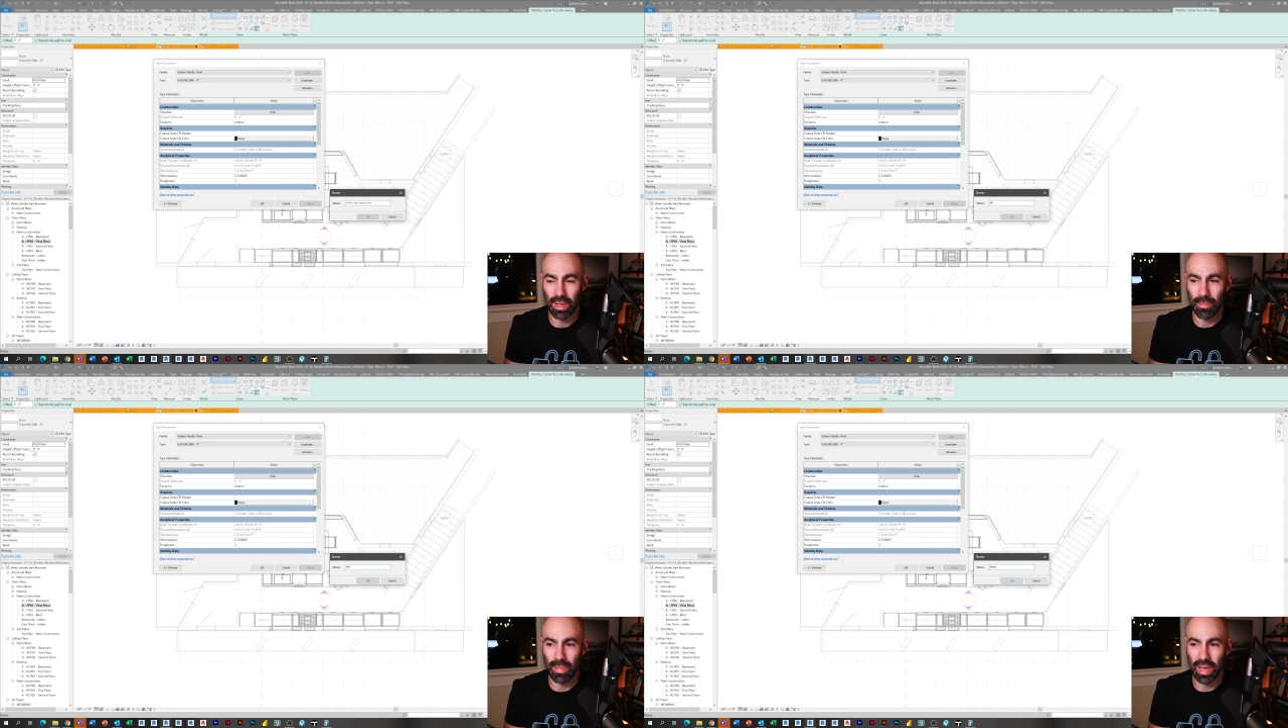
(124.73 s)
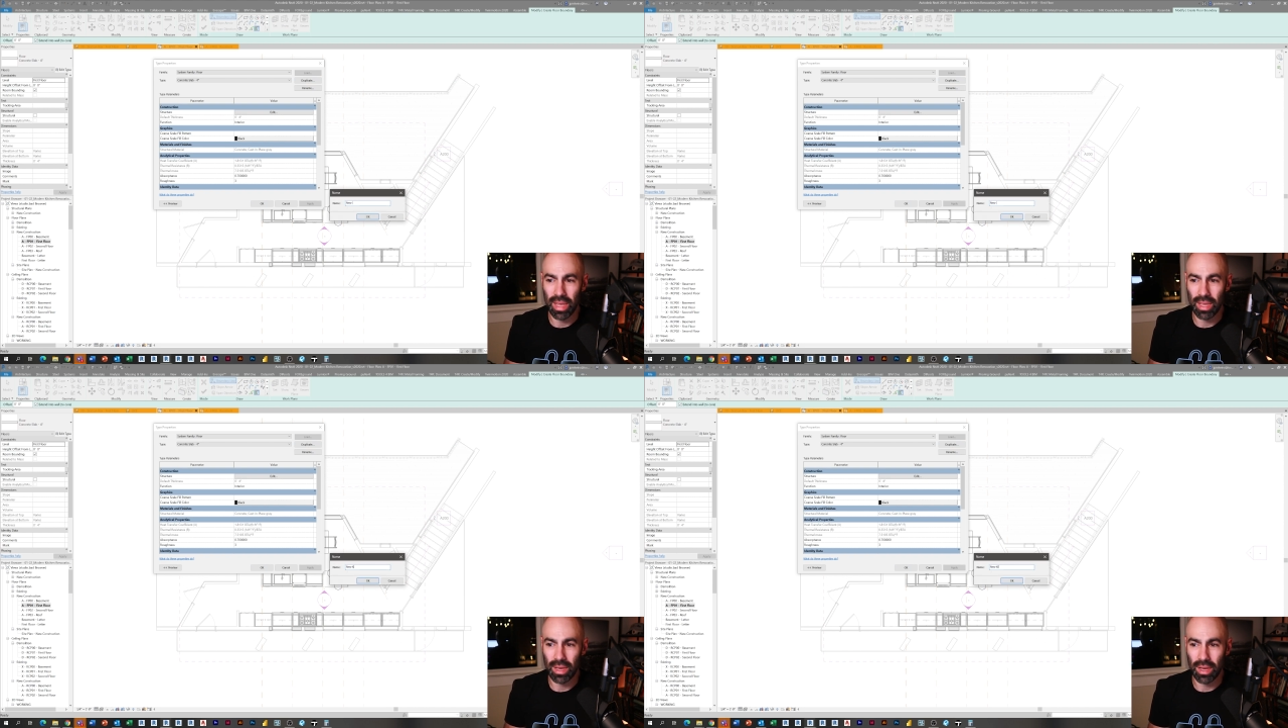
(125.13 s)

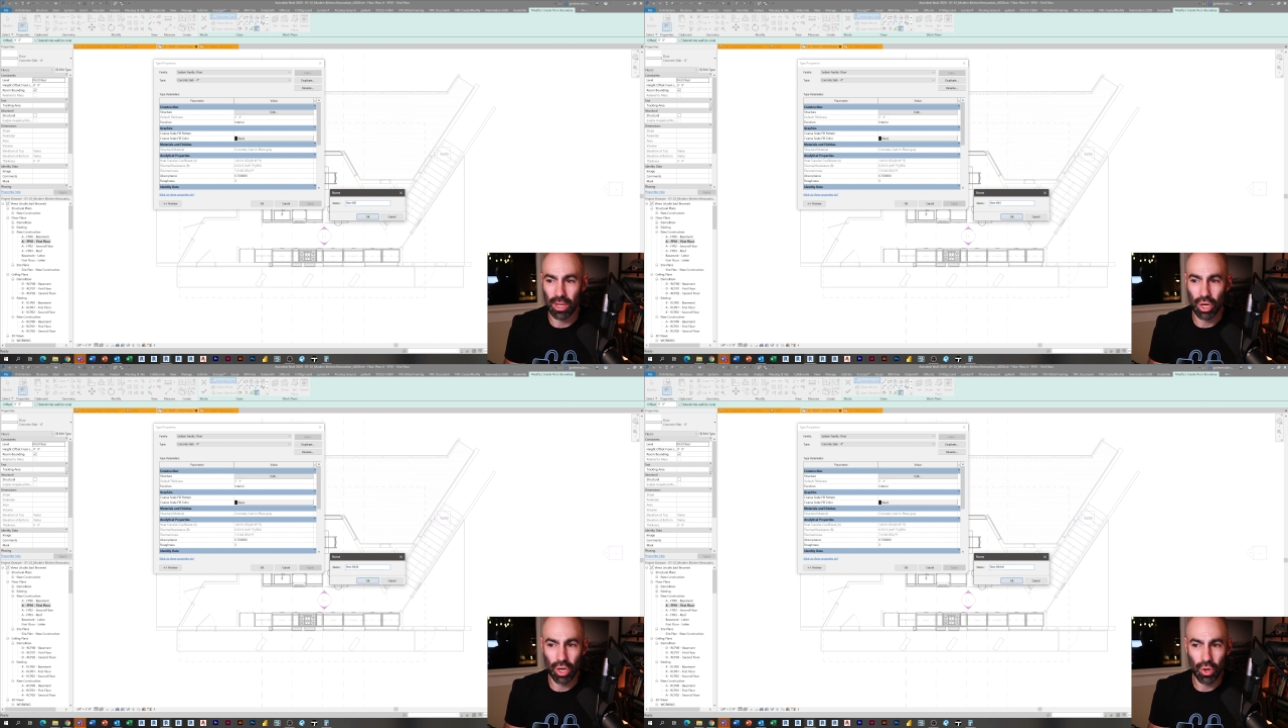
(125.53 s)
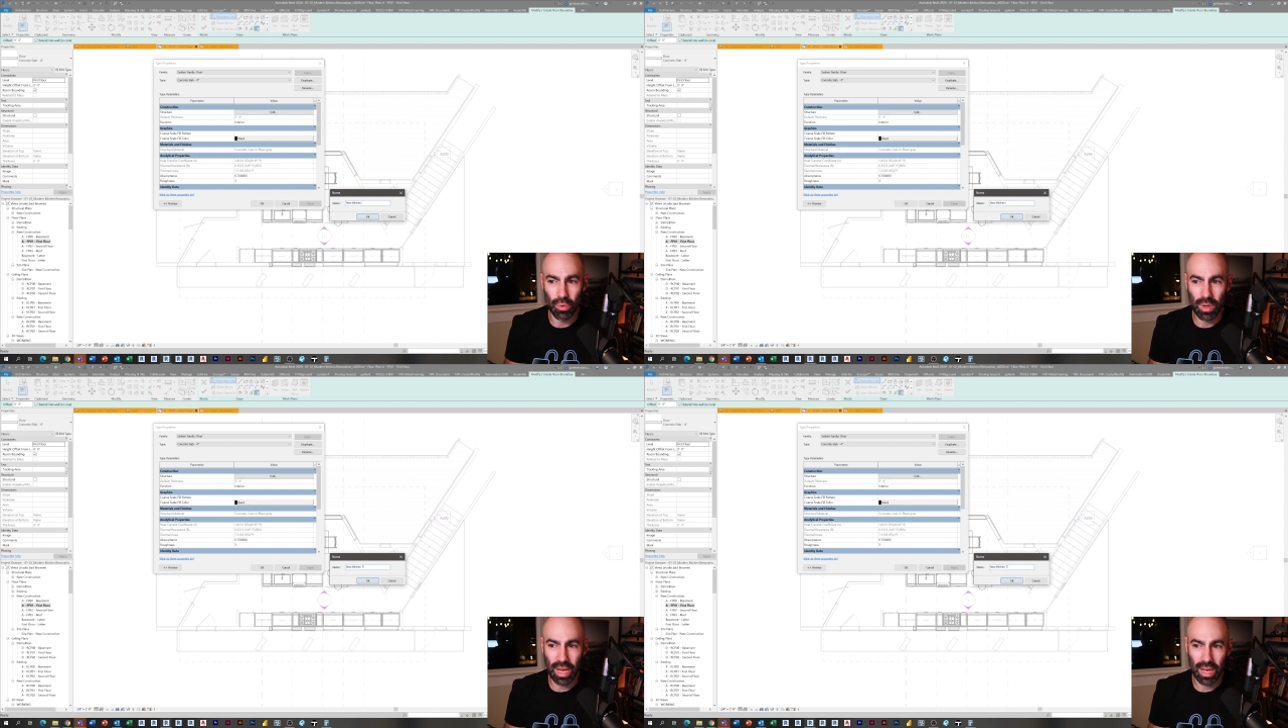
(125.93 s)
my uh,
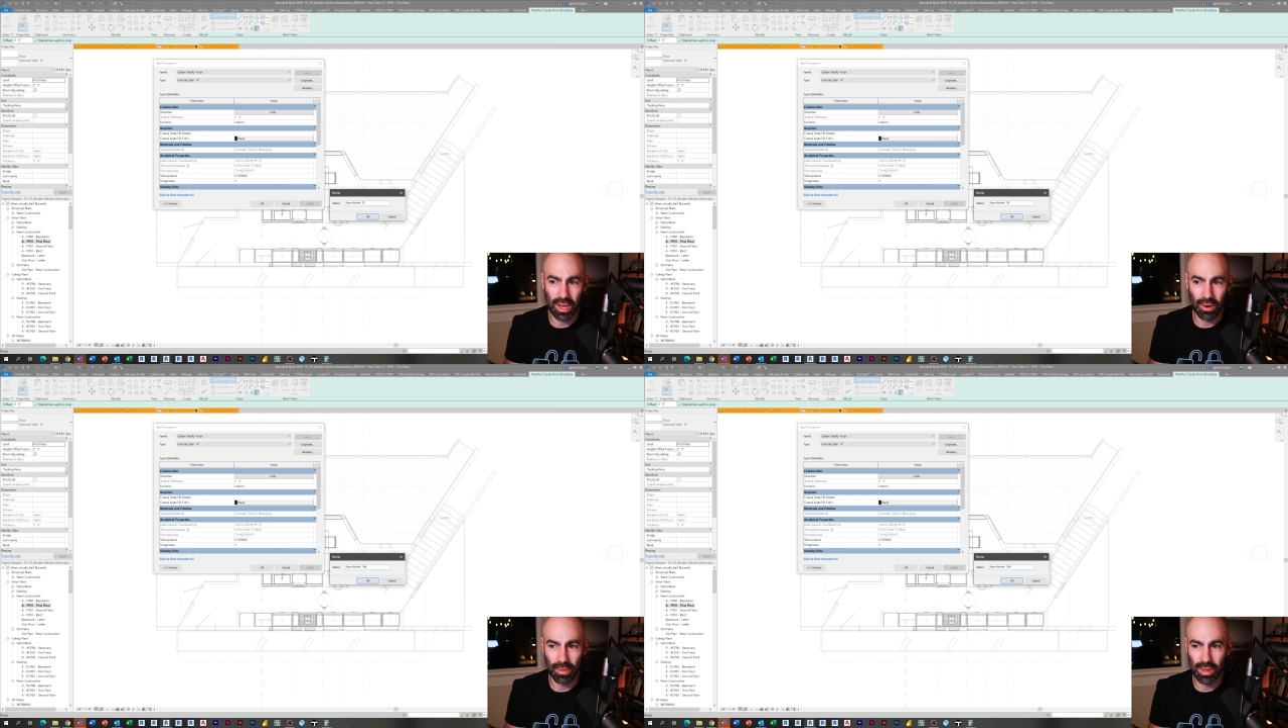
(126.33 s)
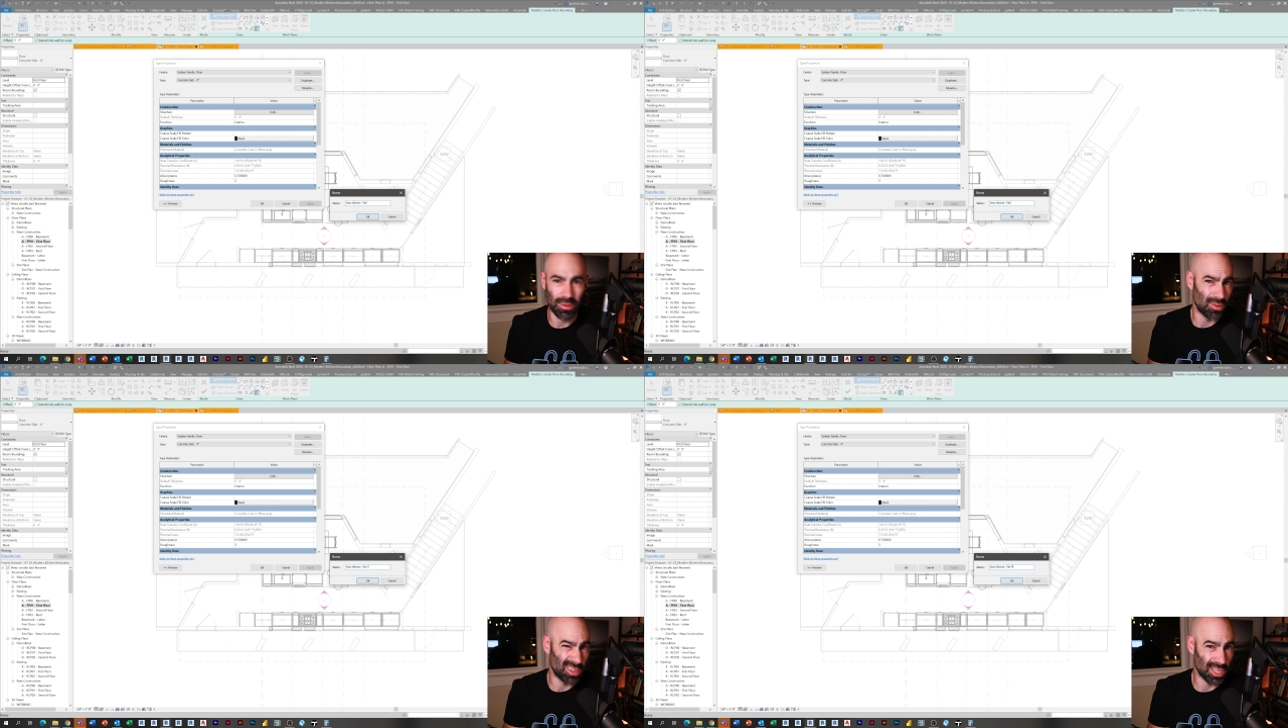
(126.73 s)
new concrete
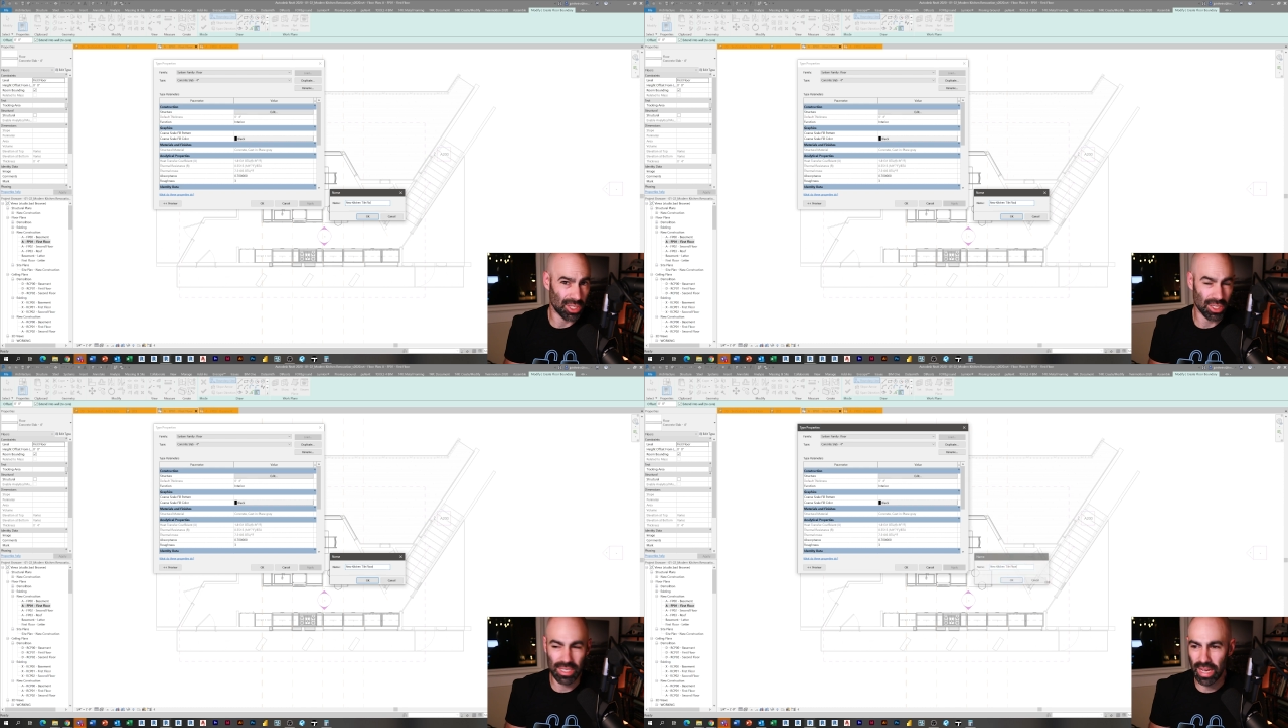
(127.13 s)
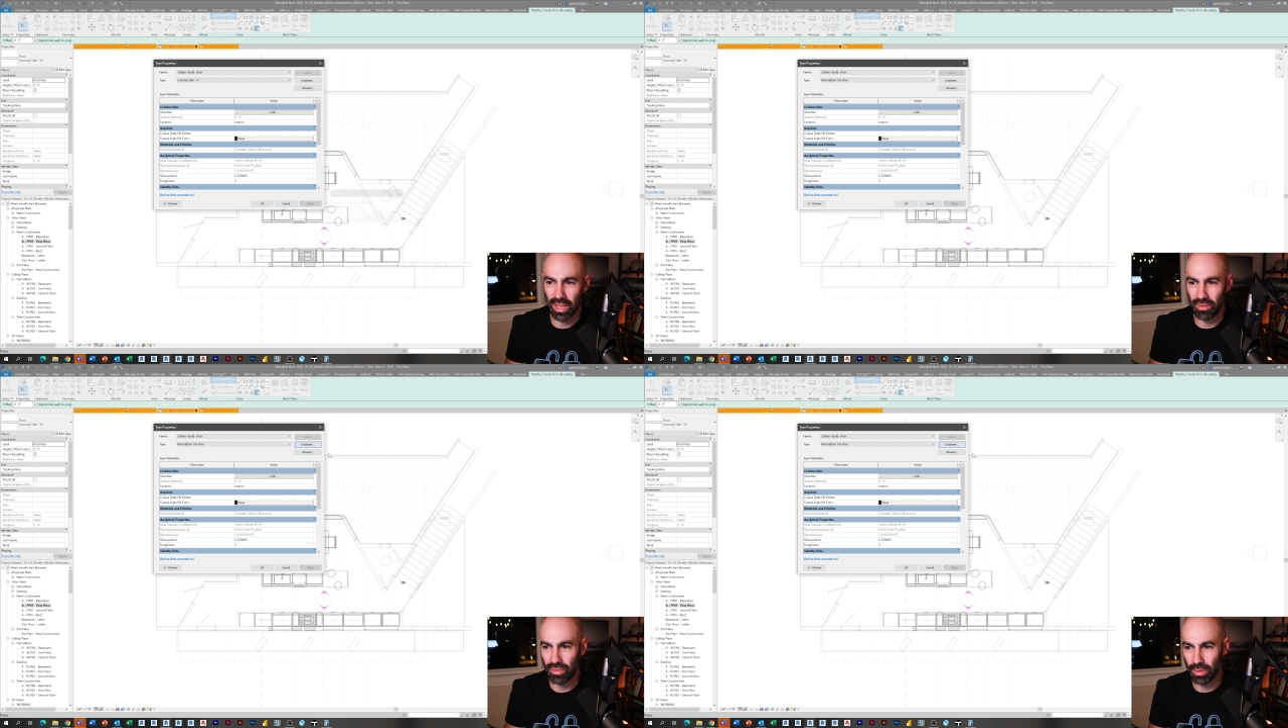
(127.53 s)
or kitchen
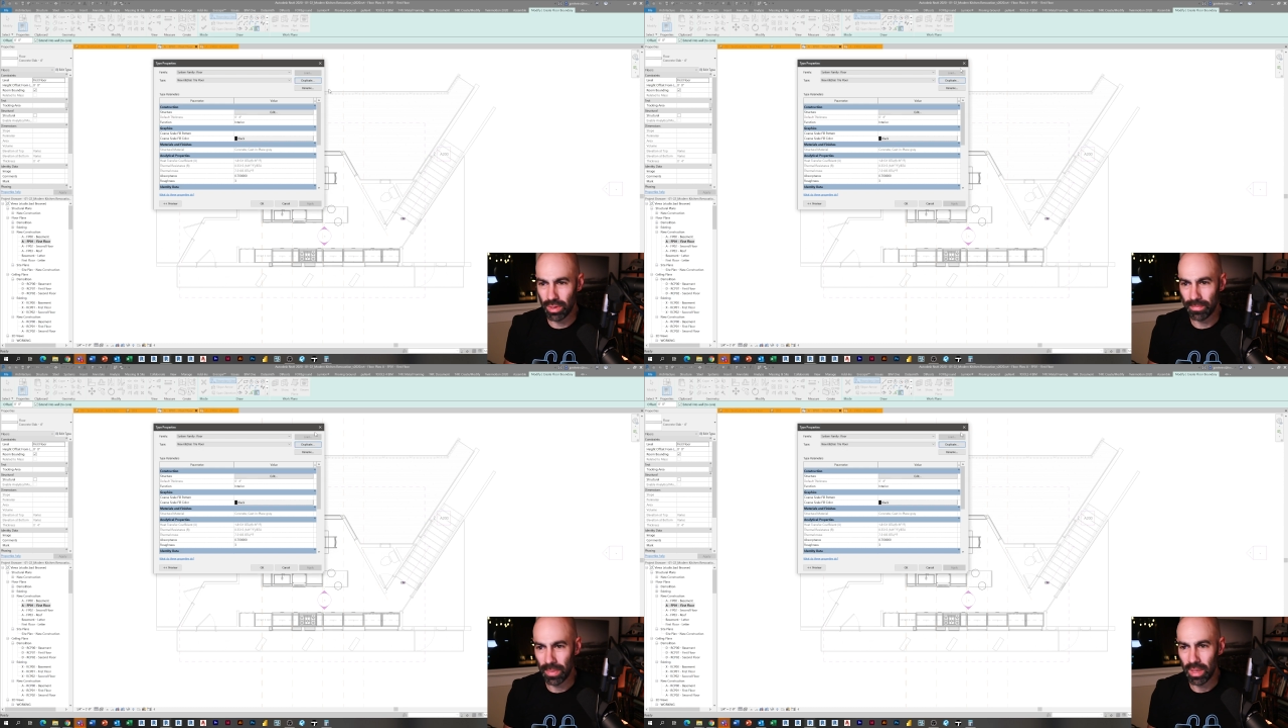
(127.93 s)
tile floor.